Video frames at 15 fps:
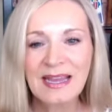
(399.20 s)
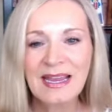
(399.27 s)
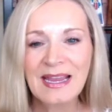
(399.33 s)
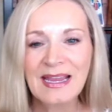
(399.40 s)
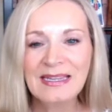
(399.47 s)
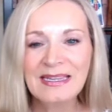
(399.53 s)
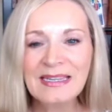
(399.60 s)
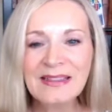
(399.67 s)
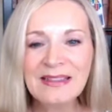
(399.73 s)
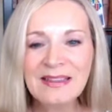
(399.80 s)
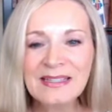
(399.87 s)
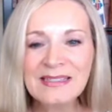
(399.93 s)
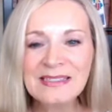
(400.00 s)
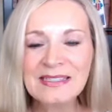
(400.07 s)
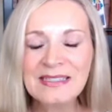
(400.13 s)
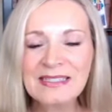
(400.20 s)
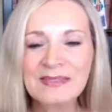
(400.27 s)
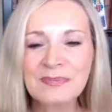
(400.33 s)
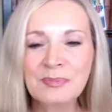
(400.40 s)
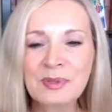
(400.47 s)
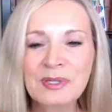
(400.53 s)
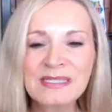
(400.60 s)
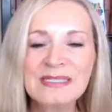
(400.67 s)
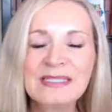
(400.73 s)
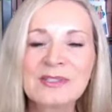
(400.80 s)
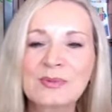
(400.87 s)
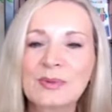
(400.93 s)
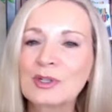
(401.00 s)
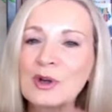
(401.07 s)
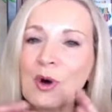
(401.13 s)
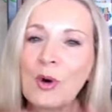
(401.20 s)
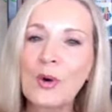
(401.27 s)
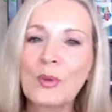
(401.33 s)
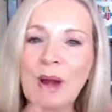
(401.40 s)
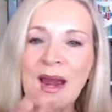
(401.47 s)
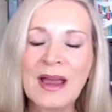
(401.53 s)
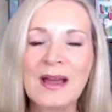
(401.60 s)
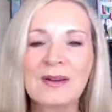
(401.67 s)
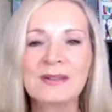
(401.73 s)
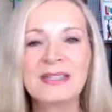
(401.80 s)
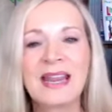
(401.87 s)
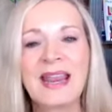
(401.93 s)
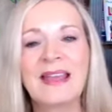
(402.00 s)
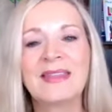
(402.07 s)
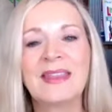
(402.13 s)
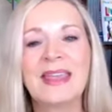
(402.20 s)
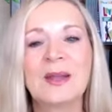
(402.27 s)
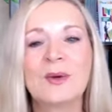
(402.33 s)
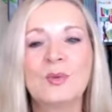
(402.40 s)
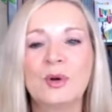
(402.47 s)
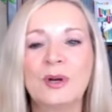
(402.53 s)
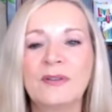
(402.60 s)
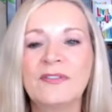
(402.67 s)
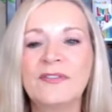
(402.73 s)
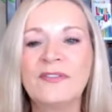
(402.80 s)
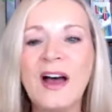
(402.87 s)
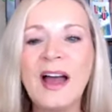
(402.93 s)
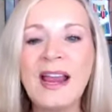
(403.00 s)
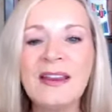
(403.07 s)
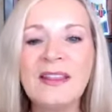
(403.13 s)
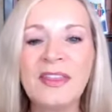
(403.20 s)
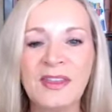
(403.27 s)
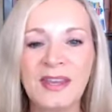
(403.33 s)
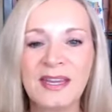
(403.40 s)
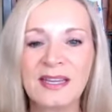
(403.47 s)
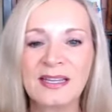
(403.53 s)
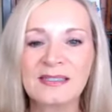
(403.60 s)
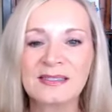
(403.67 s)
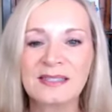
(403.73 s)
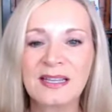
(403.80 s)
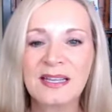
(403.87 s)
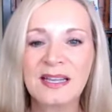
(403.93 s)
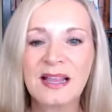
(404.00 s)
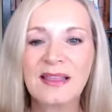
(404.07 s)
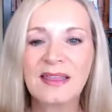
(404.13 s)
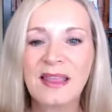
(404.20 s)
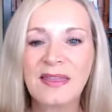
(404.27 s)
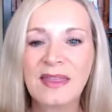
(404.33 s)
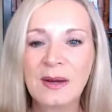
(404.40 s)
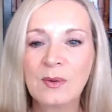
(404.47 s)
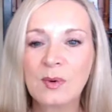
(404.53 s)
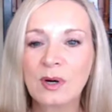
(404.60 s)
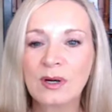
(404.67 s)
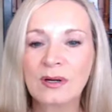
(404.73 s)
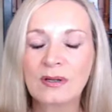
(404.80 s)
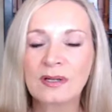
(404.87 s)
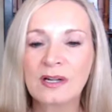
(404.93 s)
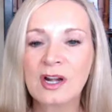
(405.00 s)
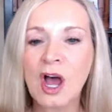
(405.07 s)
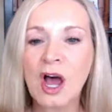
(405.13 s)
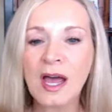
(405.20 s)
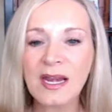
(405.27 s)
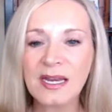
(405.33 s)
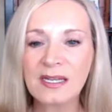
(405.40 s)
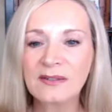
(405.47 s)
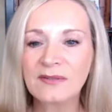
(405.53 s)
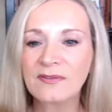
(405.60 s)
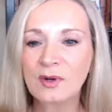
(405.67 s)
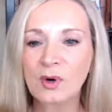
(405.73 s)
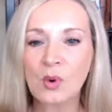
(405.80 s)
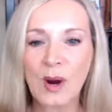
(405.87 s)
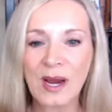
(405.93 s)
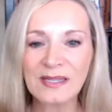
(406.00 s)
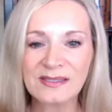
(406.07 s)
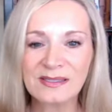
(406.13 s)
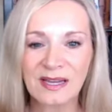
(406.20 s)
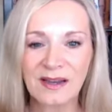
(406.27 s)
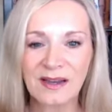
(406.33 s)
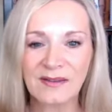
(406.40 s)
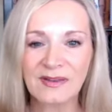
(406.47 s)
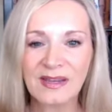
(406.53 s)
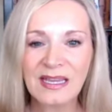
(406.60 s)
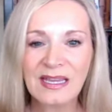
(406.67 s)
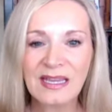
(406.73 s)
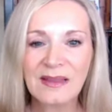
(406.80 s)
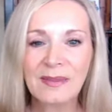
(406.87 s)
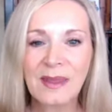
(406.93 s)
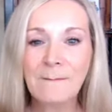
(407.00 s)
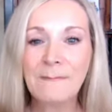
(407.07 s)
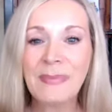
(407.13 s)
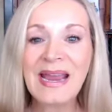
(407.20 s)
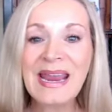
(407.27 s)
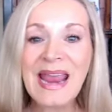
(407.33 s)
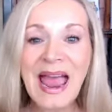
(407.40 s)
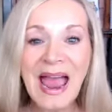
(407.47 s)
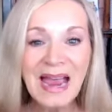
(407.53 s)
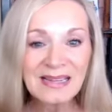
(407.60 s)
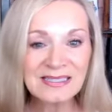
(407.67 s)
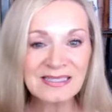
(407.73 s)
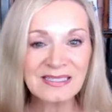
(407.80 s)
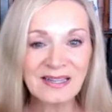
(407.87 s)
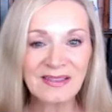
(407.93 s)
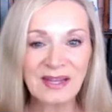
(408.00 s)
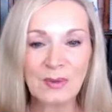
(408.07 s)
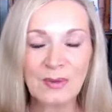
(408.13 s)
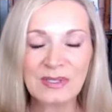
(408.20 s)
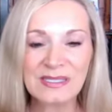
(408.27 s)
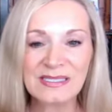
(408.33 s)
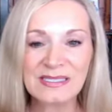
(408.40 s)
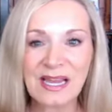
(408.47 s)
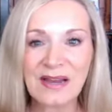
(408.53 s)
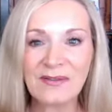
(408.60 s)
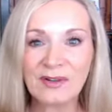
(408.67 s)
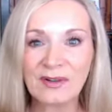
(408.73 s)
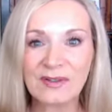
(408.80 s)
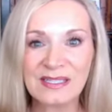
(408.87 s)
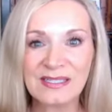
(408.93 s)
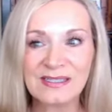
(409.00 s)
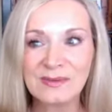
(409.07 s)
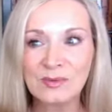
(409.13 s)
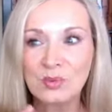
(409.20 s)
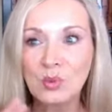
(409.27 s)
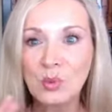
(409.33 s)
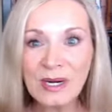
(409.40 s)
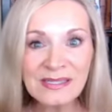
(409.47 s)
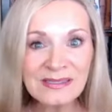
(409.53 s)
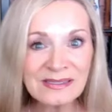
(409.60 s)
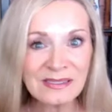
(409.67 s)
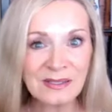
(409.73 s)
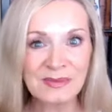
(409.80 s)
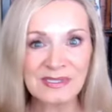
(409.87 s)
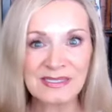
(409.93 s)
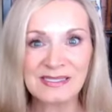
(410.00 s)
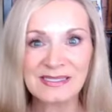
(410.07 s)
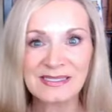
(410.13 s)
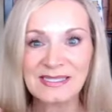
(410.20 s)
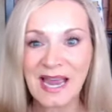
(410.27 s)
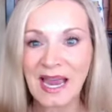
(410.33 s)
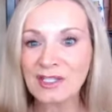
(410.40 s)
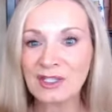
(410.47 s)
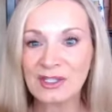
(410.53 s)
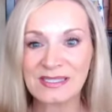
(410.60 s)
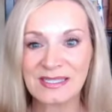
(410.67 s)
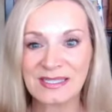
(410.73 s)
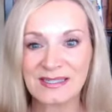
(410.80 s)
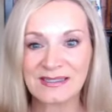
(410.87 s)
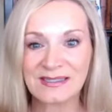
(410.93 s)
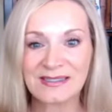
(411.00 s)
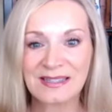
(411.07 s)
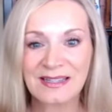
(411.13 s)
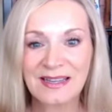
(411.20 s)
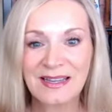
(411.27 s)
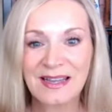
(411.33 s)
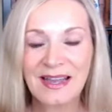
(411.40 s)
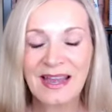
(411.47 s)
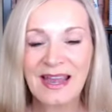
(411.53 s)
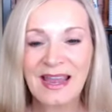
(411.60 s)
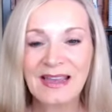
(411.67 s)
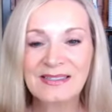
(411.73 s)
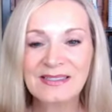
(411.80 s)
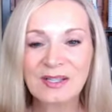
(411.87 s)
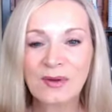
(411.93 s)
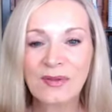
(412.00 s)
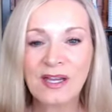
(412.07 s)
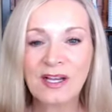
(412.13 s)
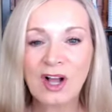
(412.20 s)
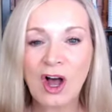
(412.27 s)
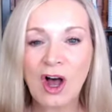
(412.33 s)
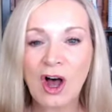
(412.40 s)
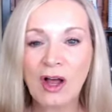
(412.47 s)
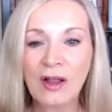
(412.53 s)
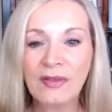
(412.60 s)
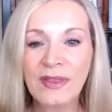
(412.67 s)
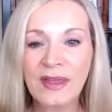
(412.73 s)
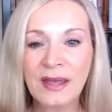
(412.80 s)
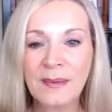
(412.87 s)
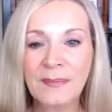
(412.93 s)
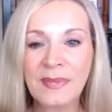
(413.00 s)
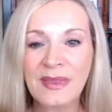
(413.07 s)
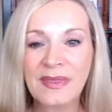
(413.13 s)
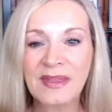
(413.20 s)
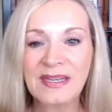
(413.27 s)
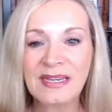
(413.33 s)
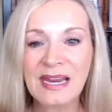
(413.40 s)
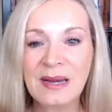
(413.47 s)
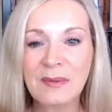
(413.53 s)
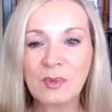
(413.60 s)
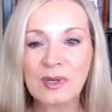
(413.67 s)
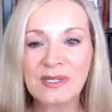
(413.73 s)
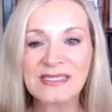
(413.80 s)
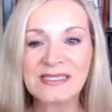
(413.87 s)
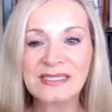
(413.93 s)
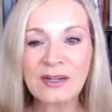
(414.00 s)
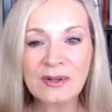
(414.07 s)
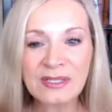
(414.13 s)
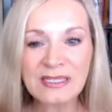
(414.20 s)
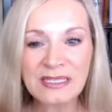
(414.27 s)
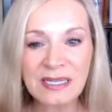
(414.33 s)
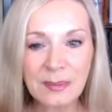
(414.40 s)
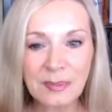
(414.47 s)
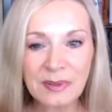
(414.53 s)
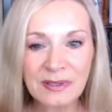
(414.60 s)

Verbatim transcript: And in this, these princes would go around and they would find things that they were not in quest of, that by accident they would discover these wisdoms, these sagacities. And so they called them, the name was Serendip,